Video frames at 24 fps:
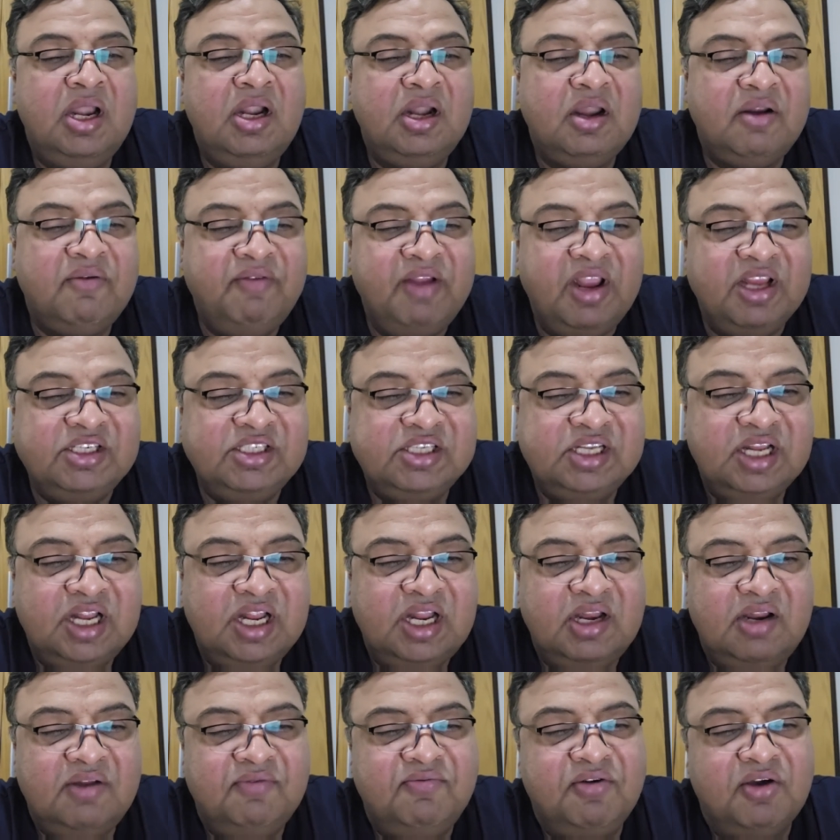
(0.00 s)

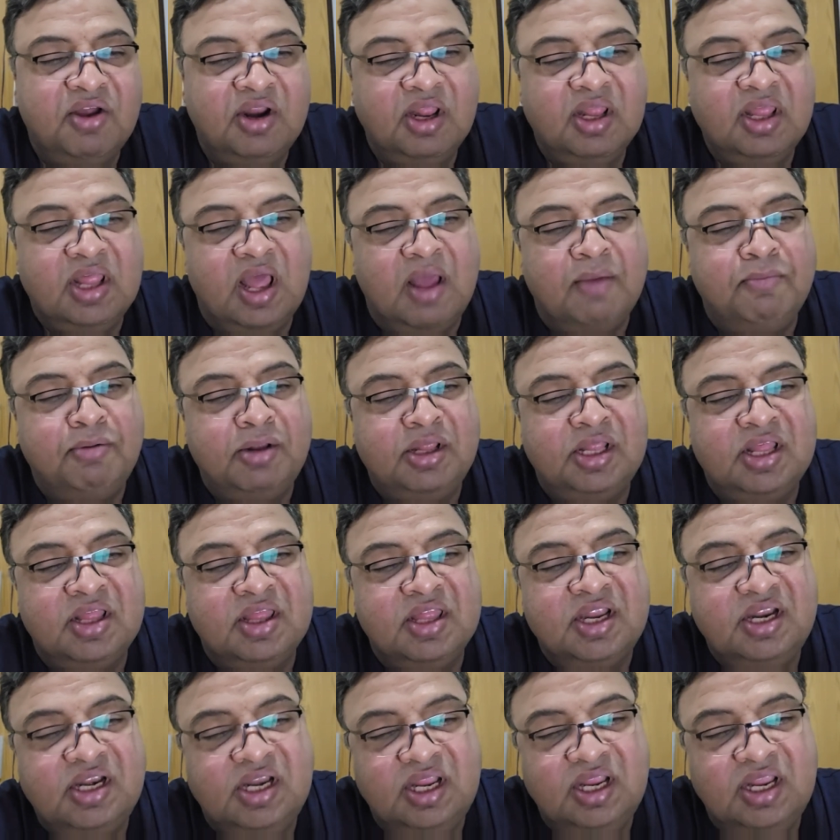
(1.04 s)
Interventional, for example,
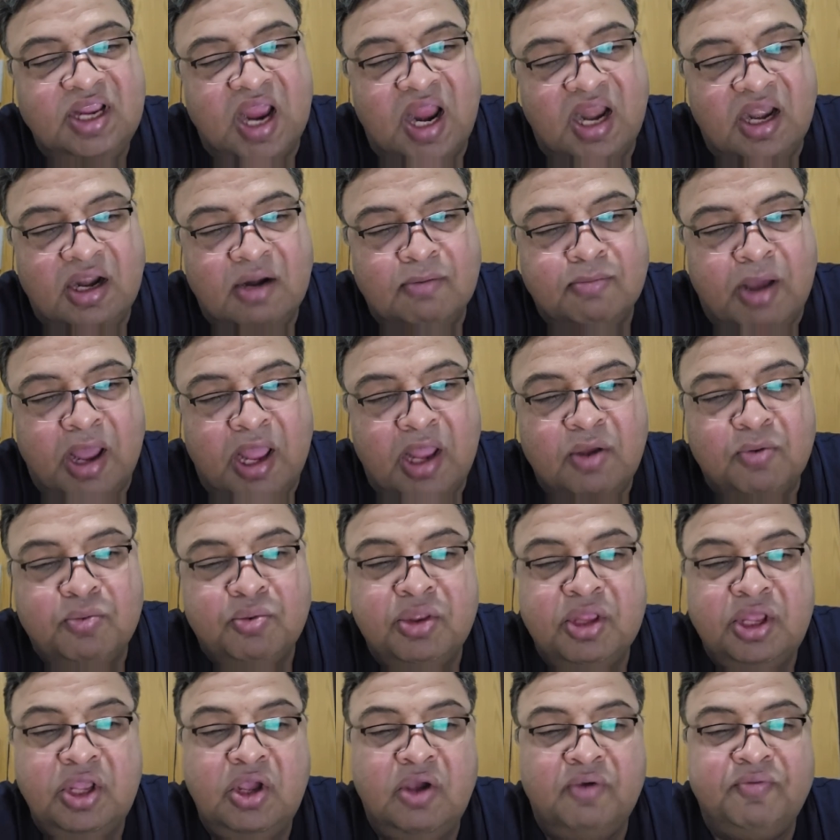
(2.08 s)
the CT guided
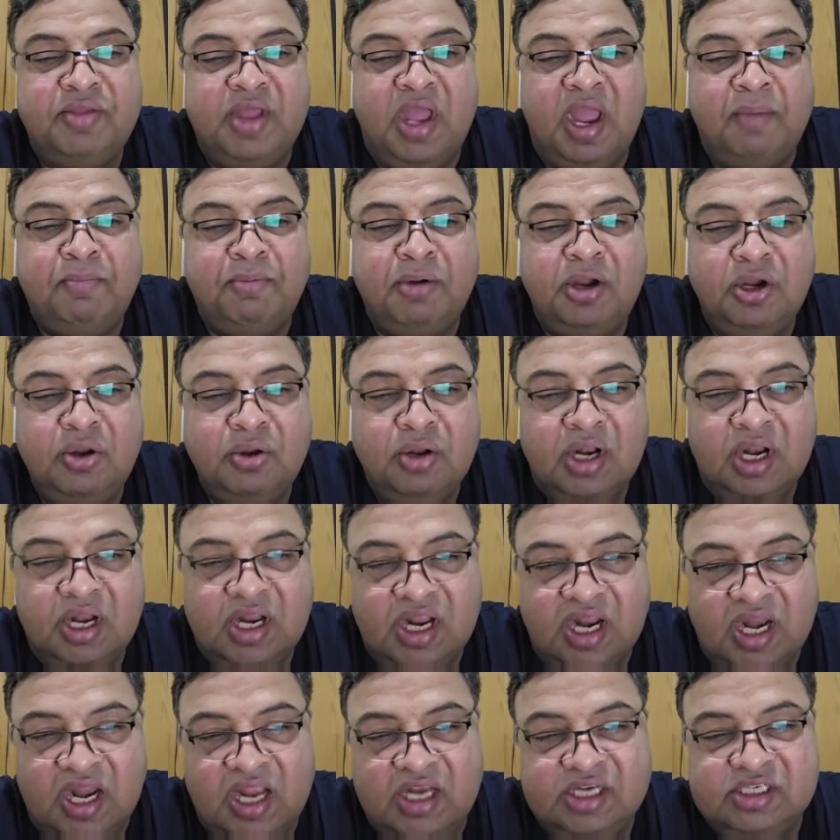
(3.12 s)
biopsy of the
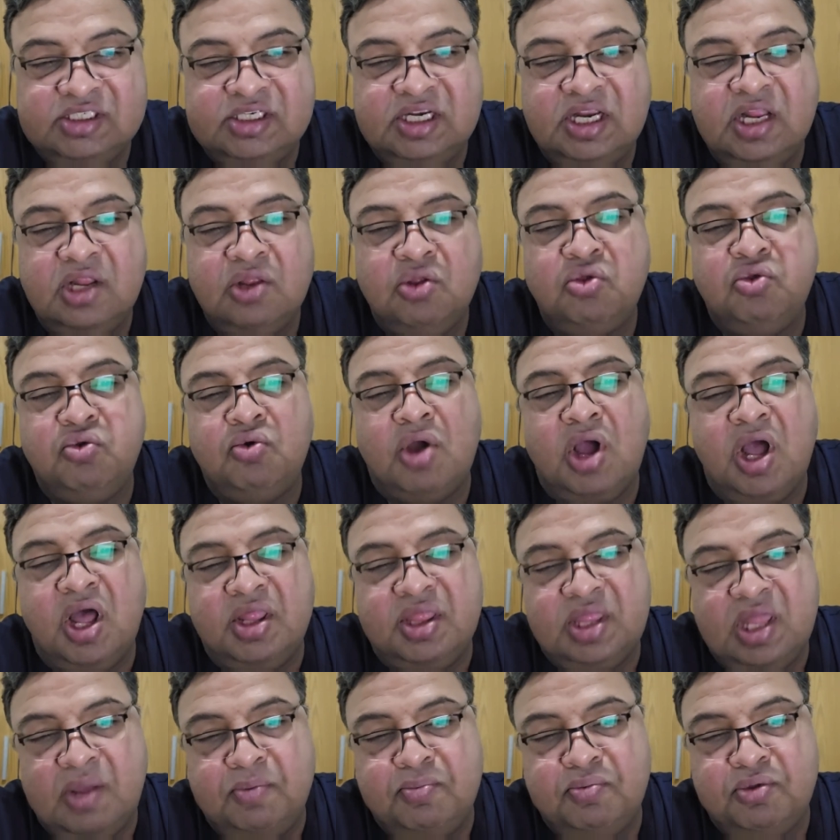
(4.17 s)
epidural collection,
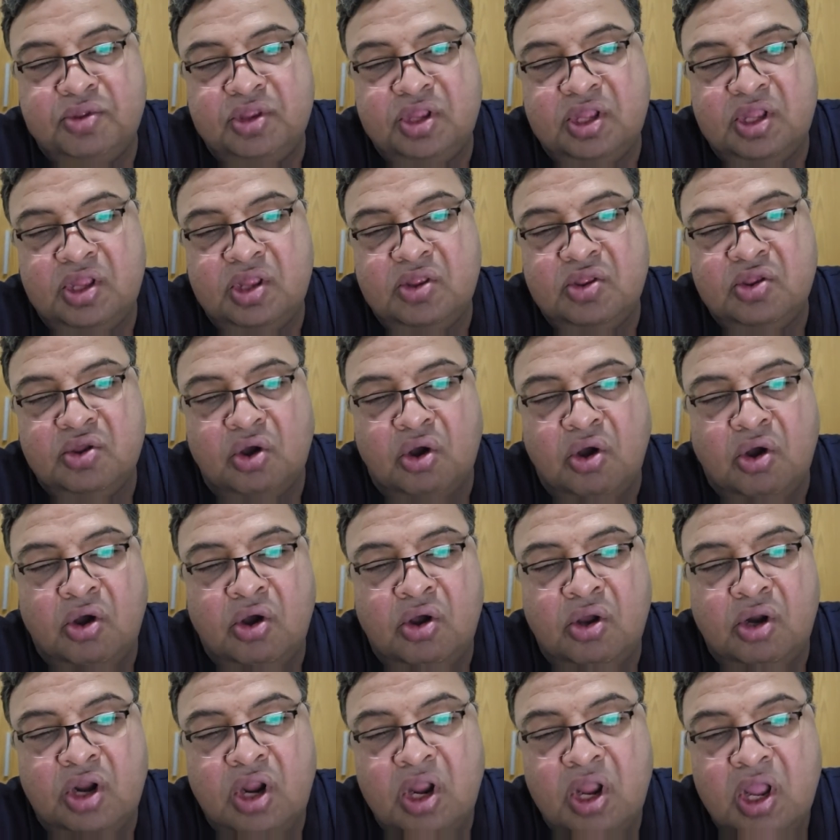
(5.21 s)
psoas abscess,
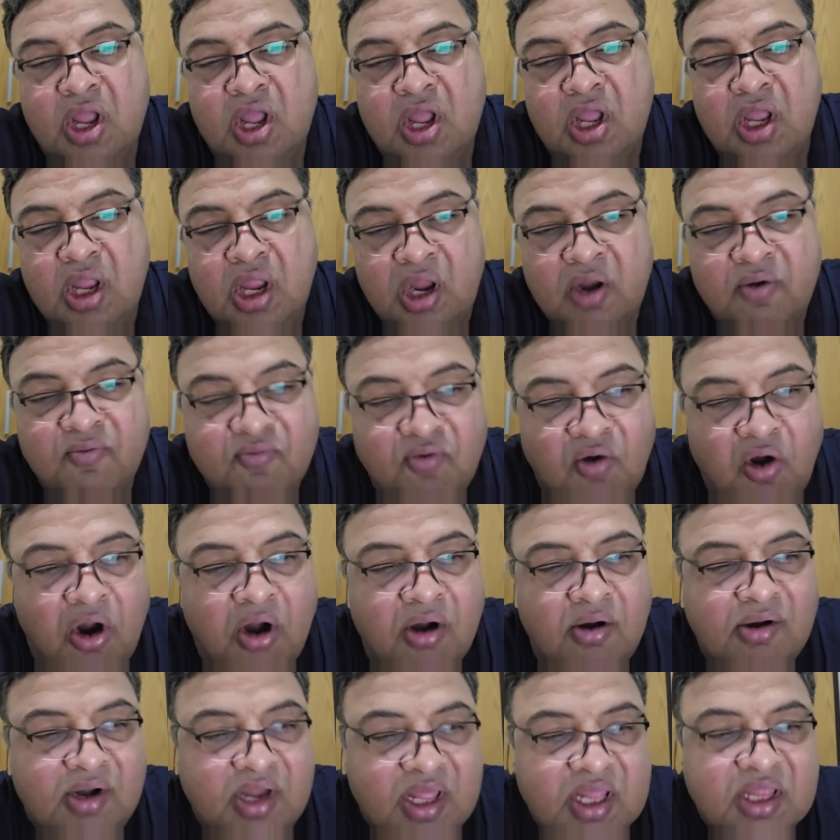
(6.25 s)
or
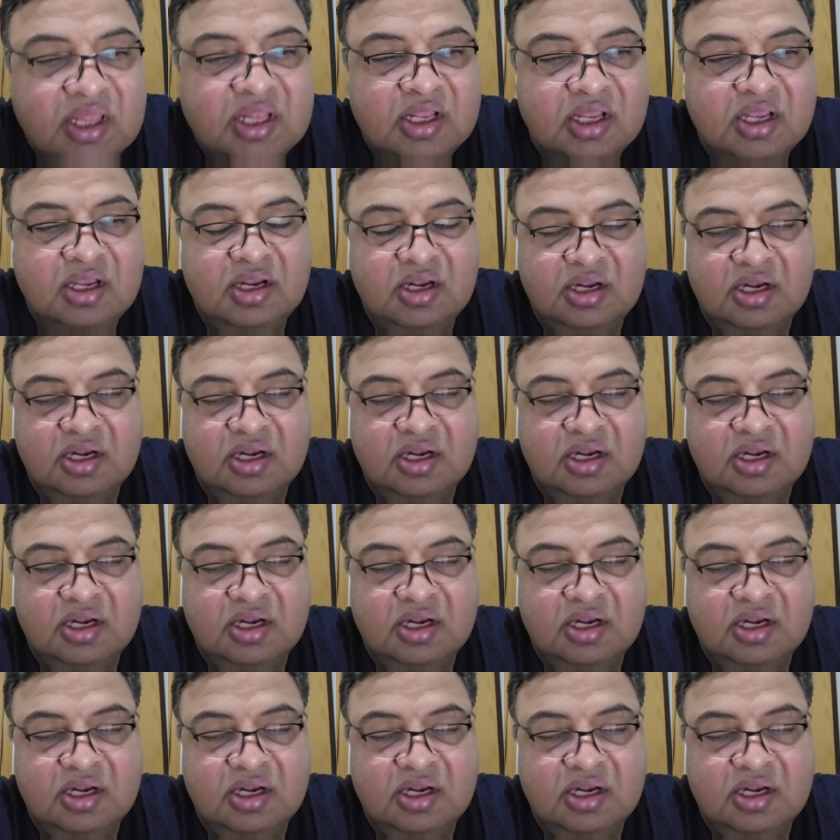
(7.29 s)
involved disc,